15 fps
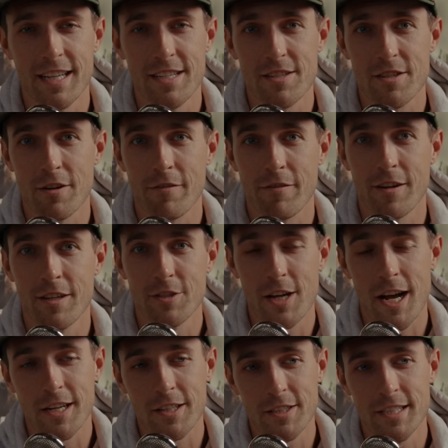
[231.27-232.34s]
and his girlfriend
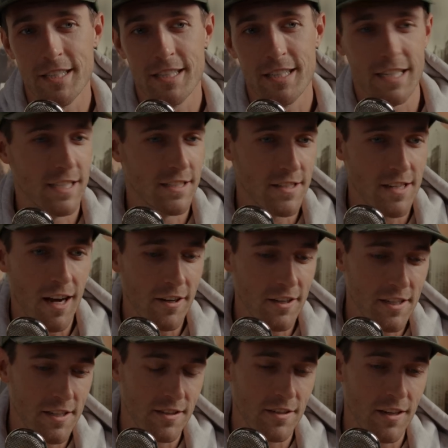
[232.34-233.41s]
Jacqueline and
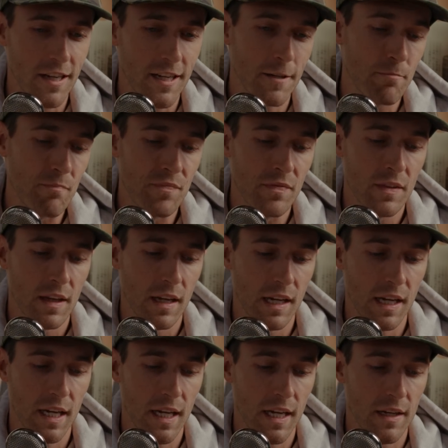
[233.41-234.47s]
Cyrus
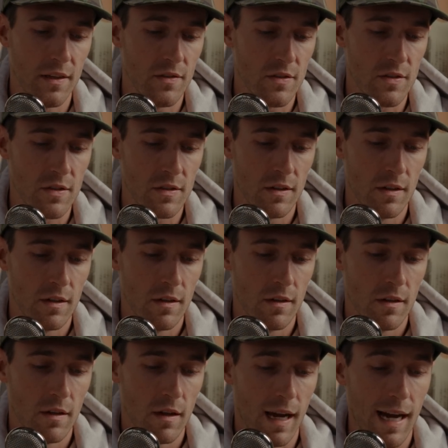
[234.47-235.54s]
and
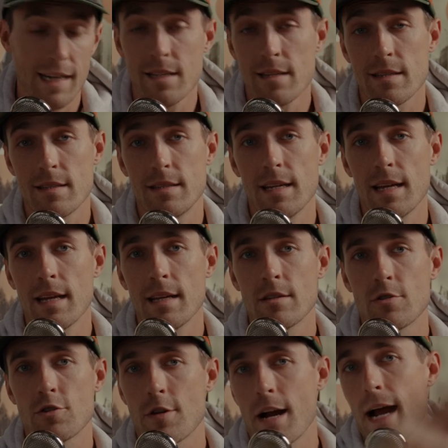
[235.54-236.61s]
I just
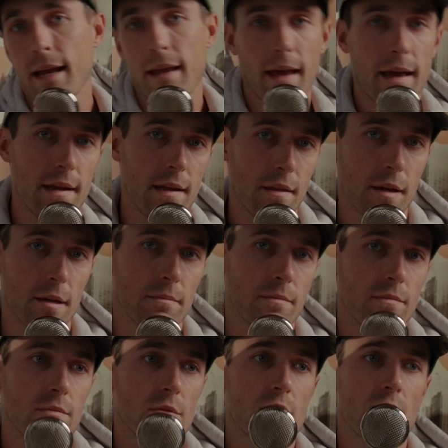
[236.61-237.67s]
didn't track anything.
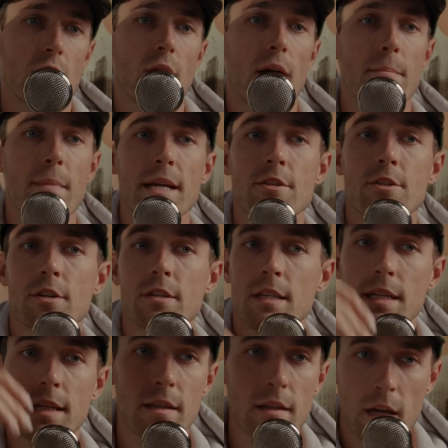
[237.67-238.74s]
So I made sure to
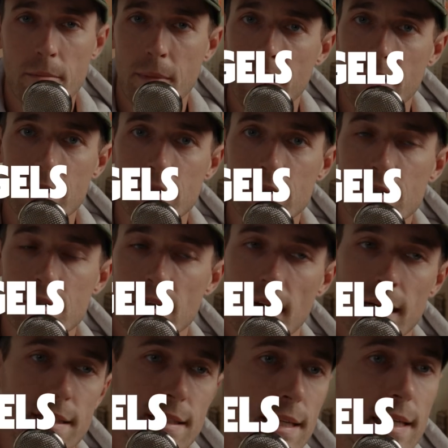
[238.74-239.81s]
eat a lot of bagels.
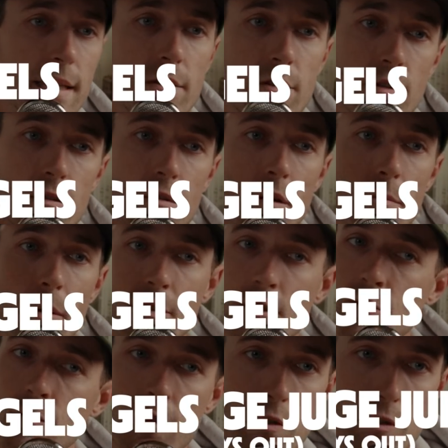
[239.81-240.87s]
I did do a
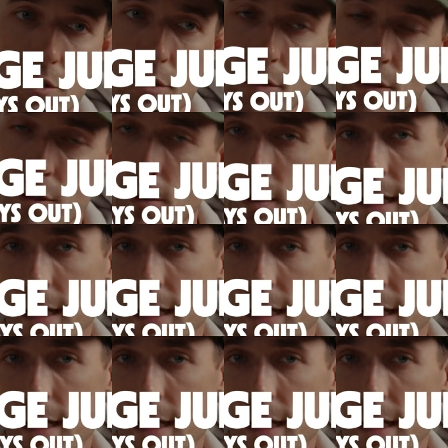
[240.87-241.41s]
bunch of orange juice 2